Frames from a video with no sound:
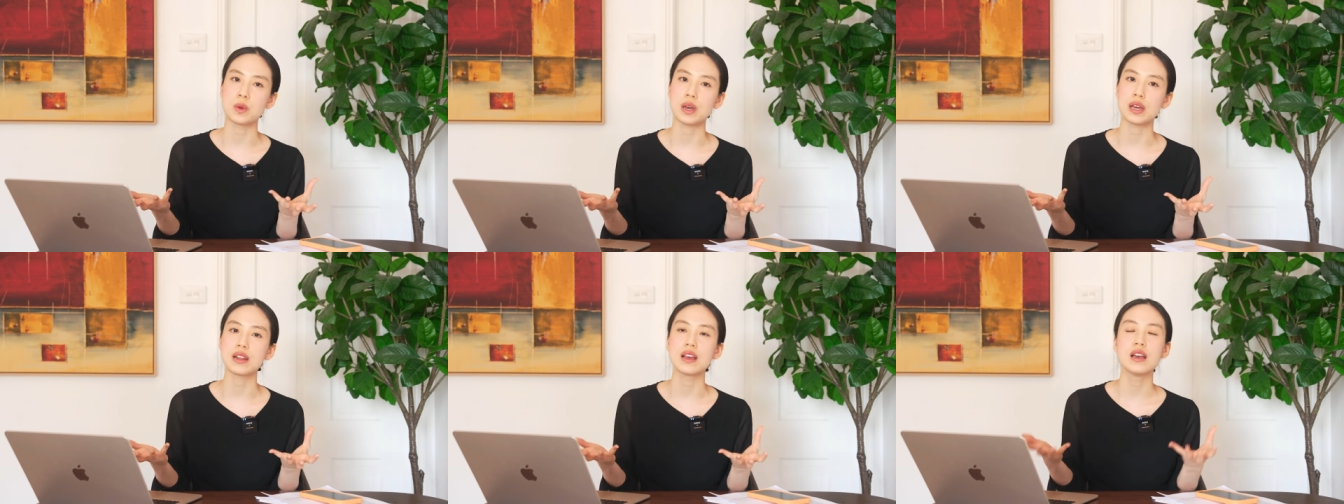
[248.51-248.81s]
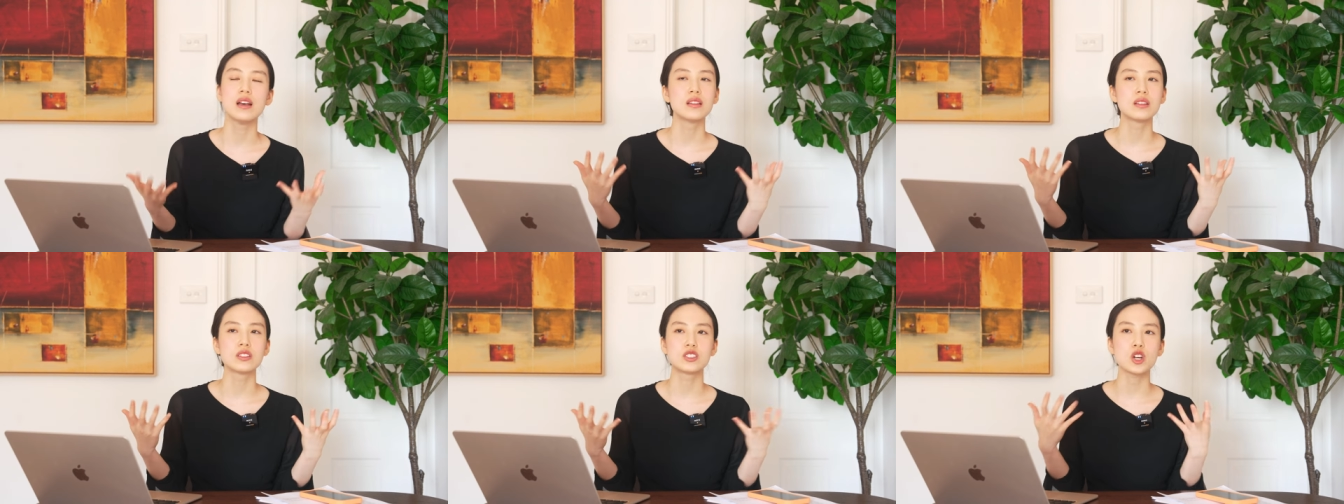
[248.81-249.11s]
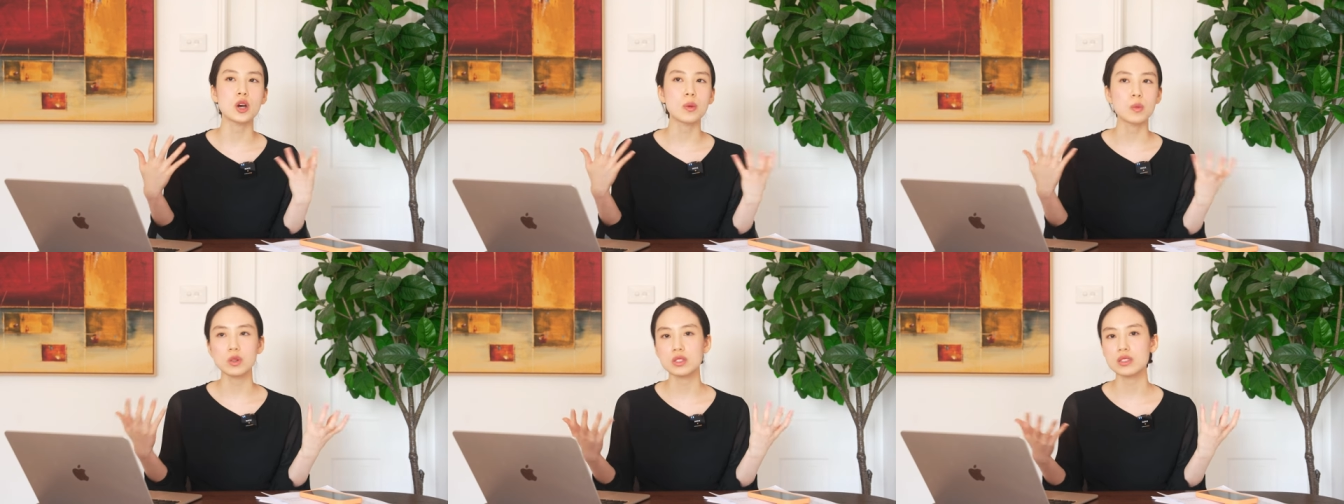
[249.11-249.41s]
but the
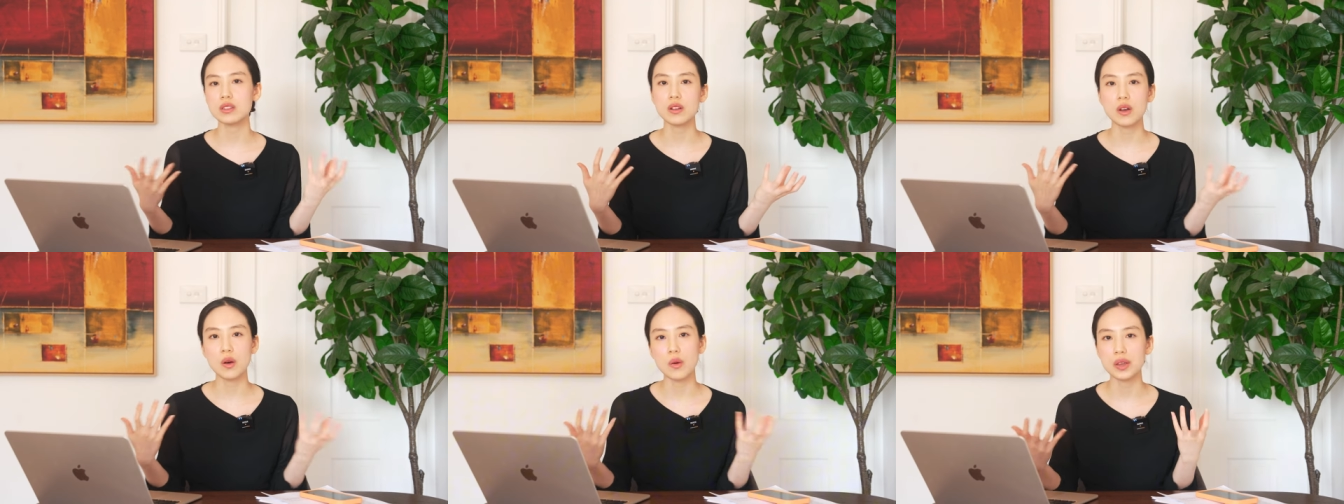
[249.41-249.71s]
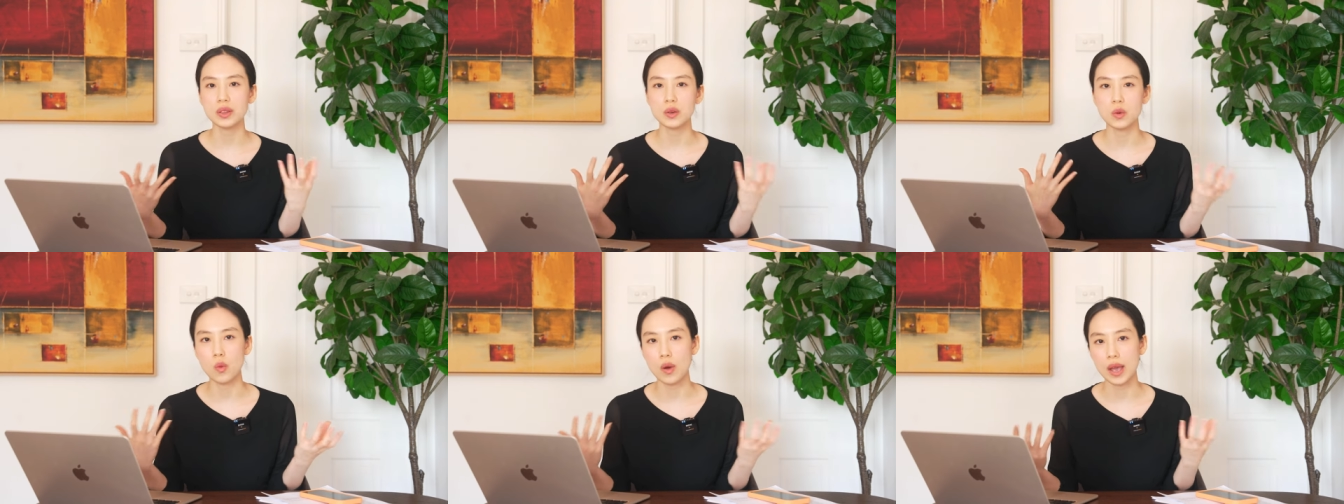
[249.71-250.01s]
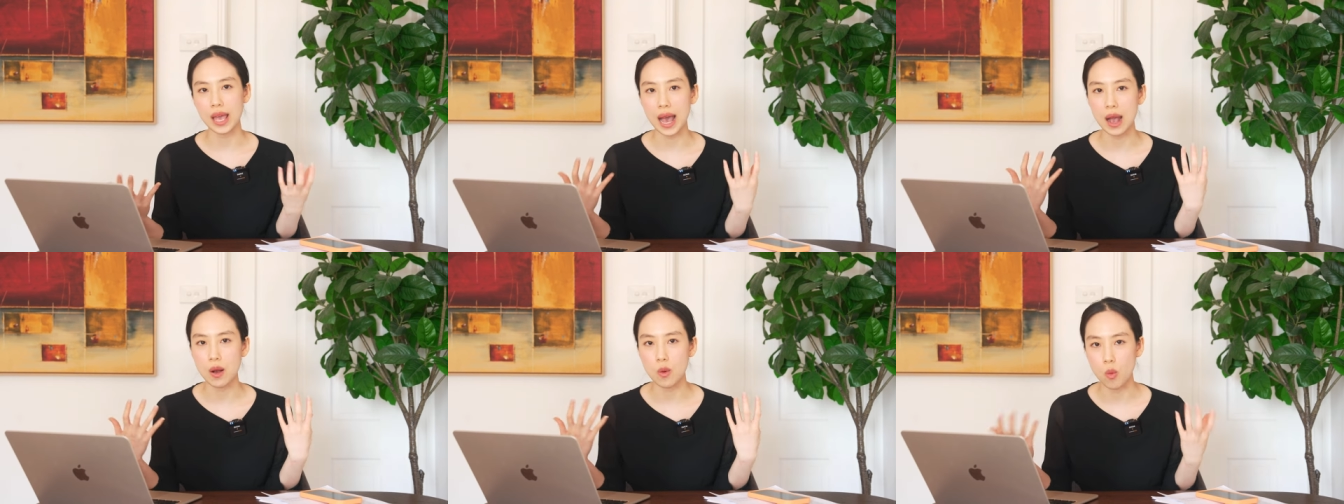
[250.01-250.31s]
job wasn't going the
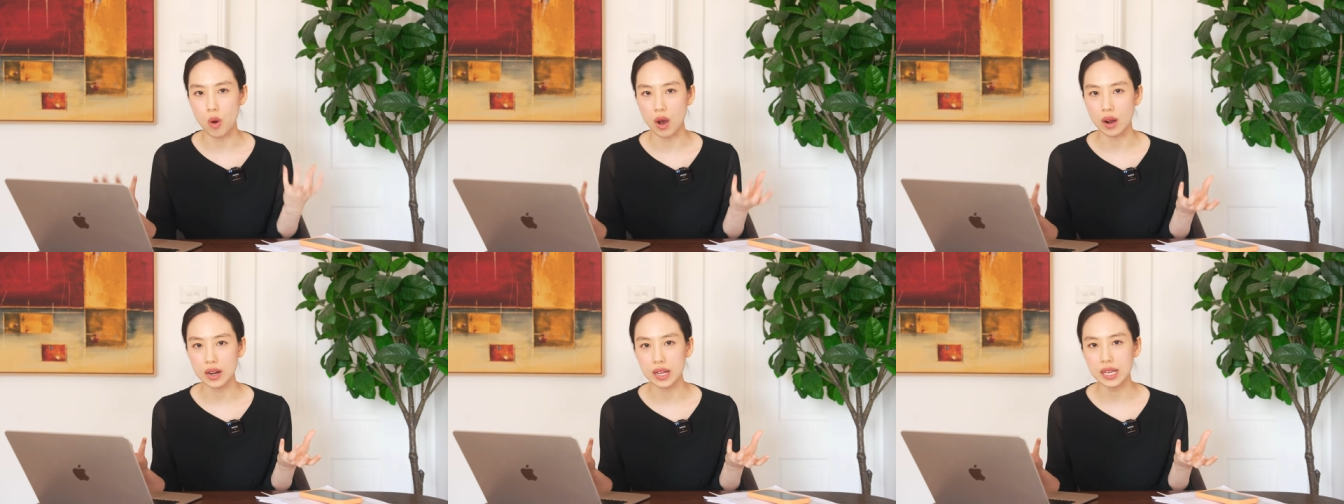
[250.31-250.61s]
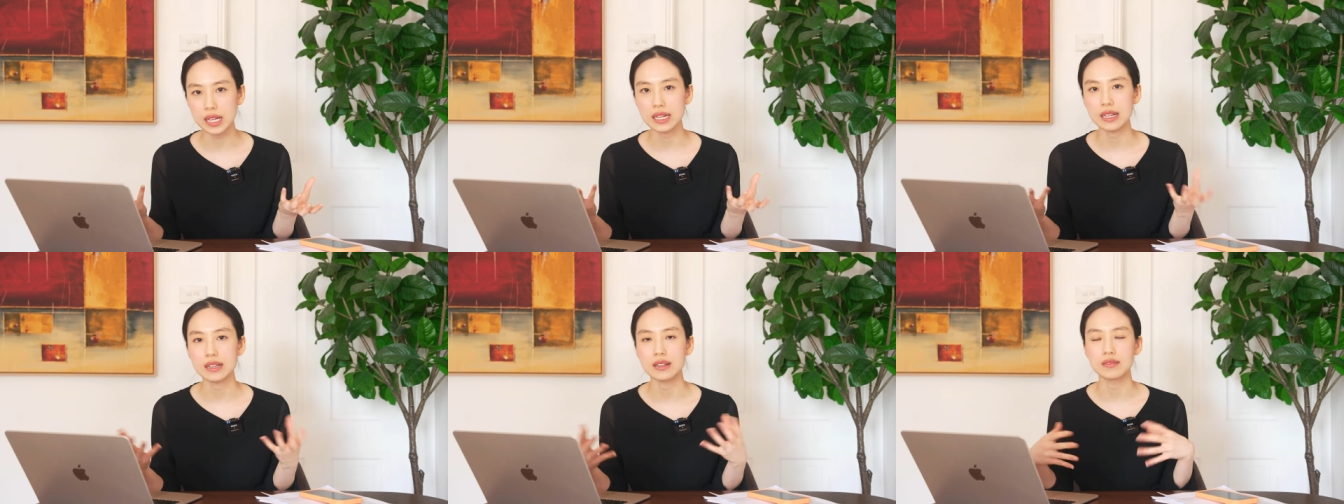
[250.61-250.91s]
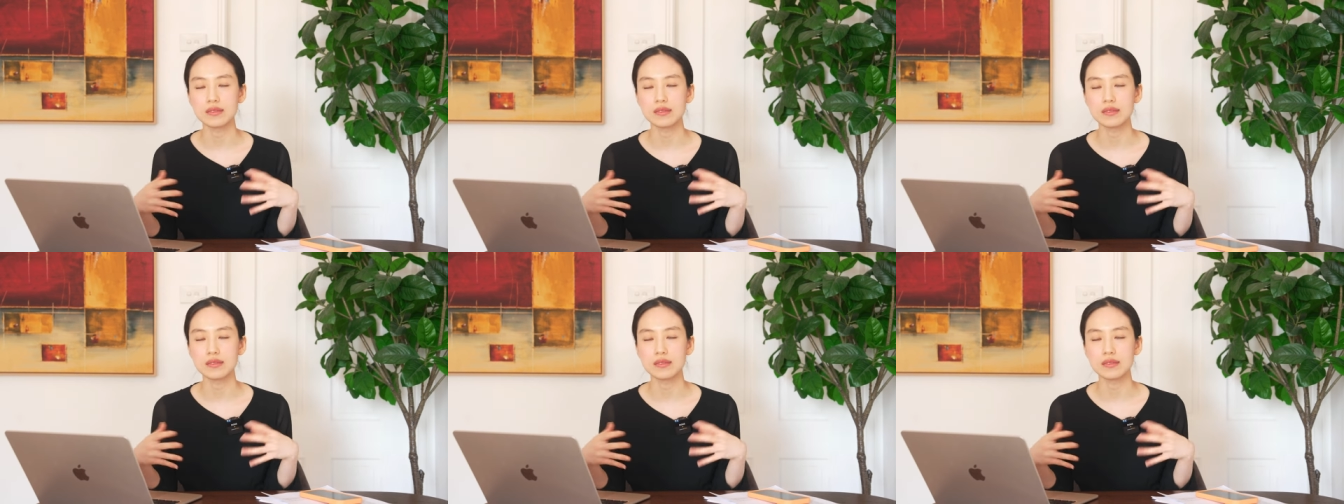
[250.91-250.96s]
way I wanted